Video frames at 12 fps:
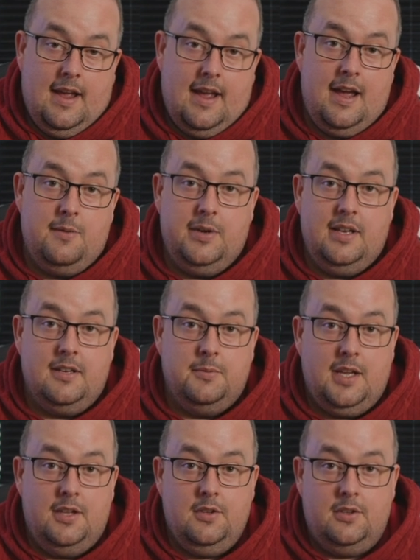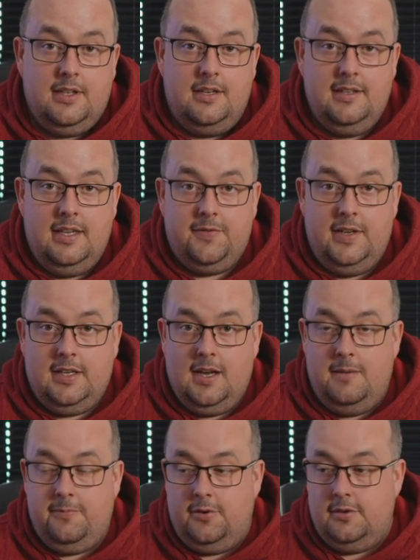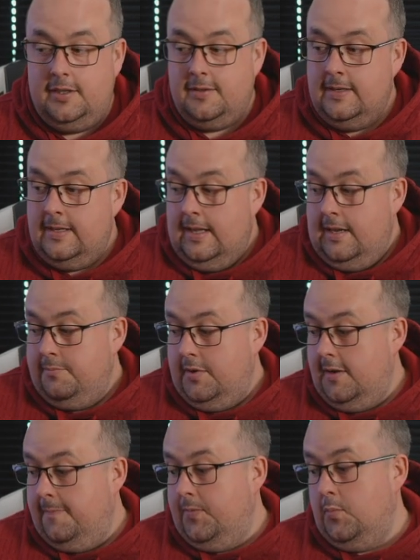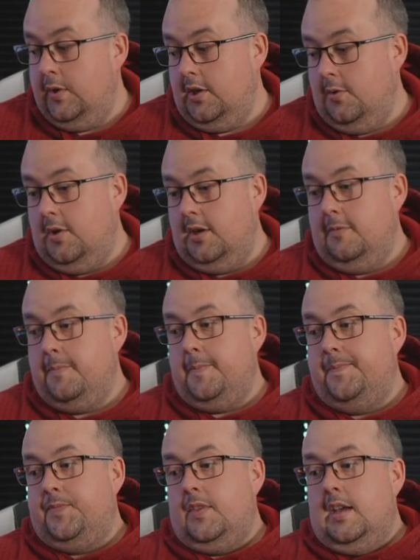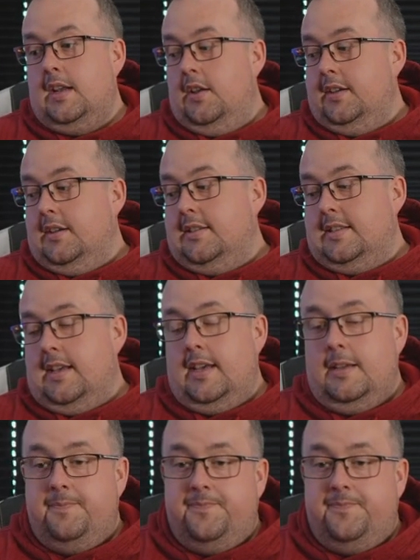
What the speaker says: And we ended up getting knocked out of the FA Cup for it. But we go on. And like I say,